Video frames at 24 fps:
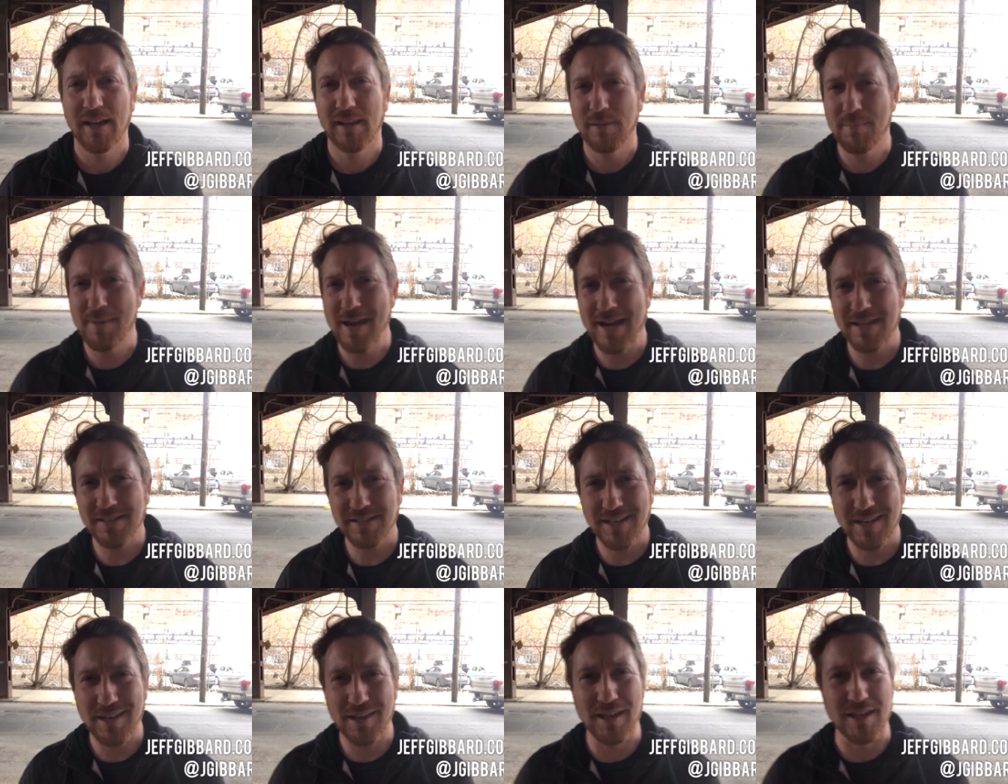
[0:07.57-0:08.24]
Let me
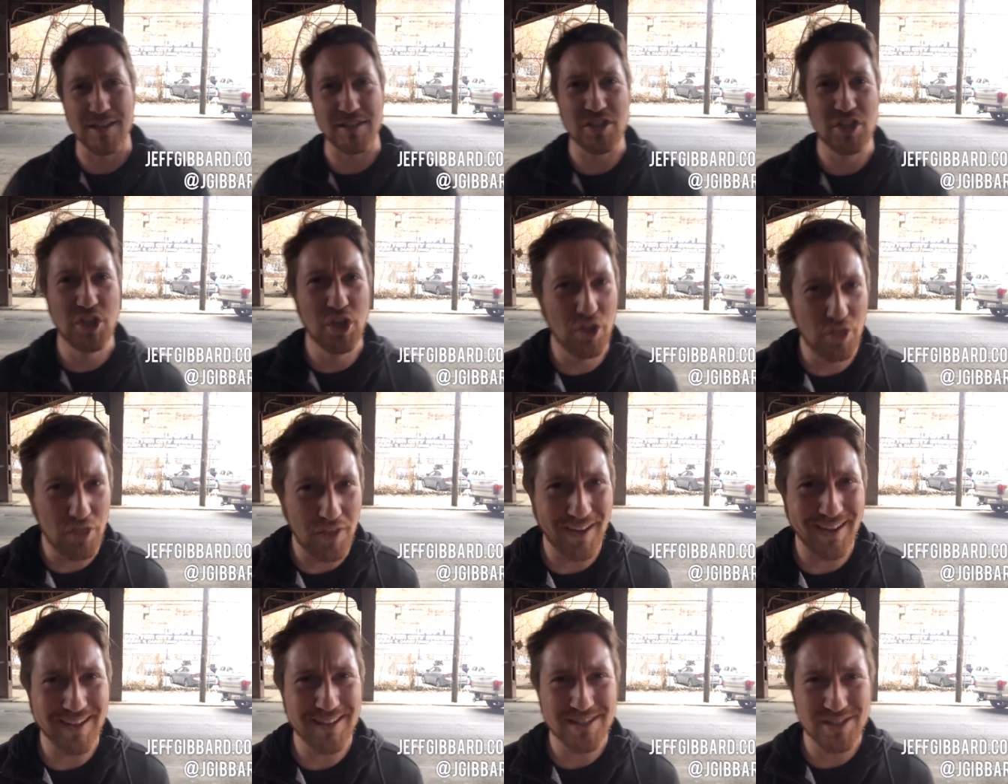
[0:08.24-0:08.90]
ask you this, do you
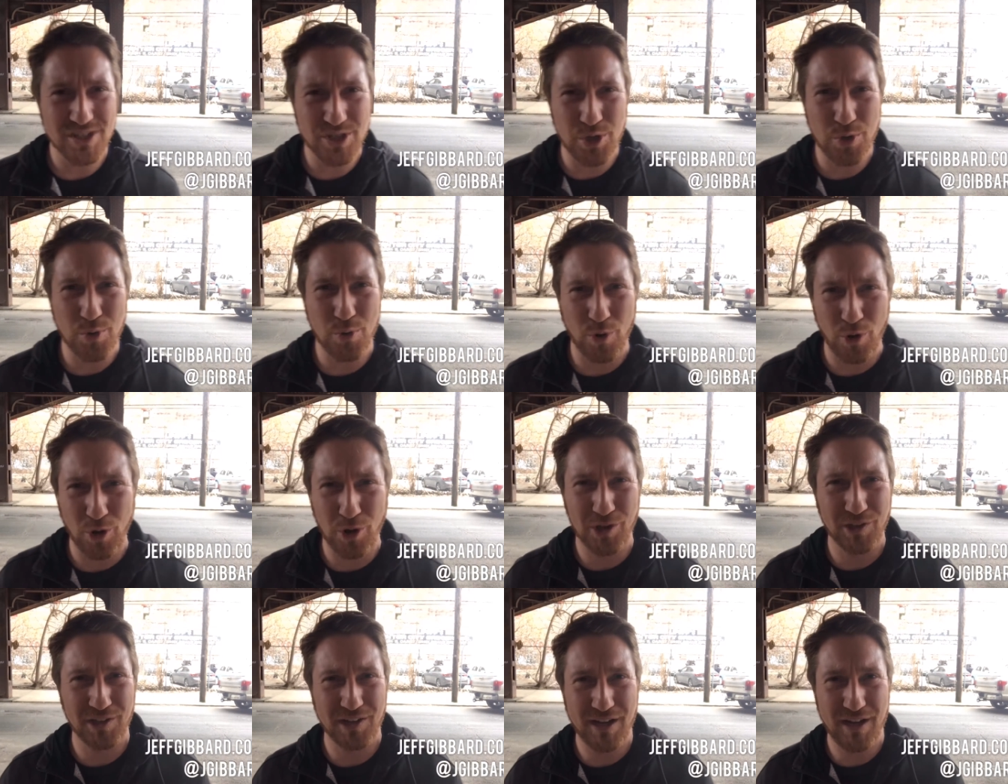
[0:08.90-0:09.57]
think it's too
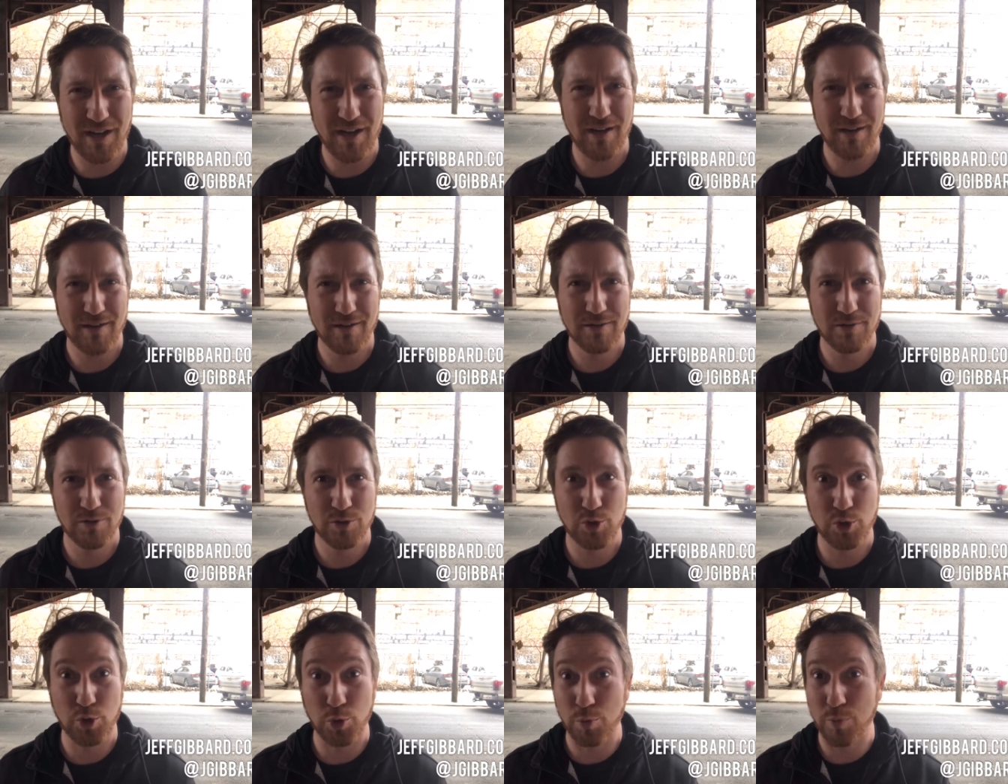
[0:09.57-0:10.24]
early
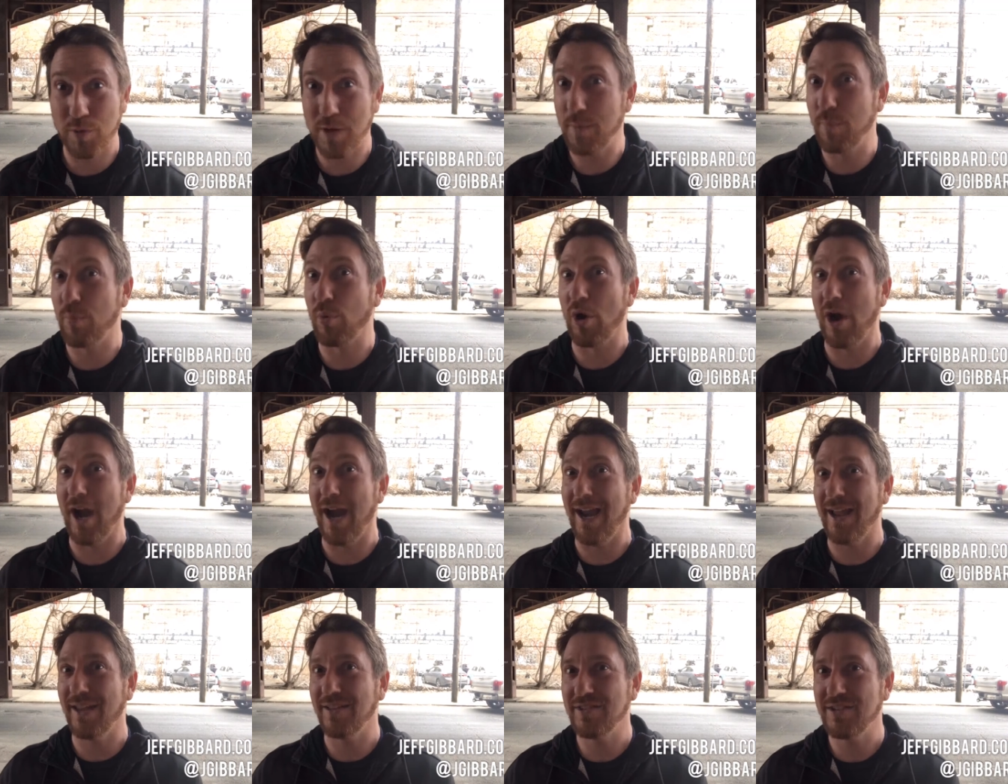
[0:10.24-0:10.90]
to
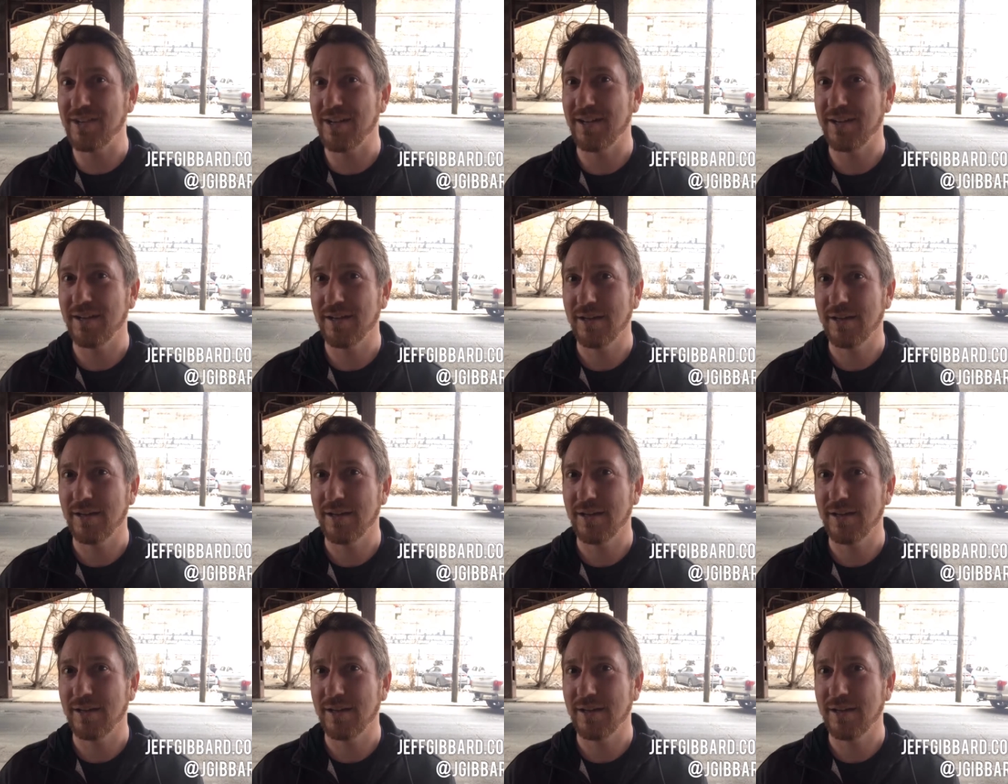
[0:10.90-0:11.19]
rebrand?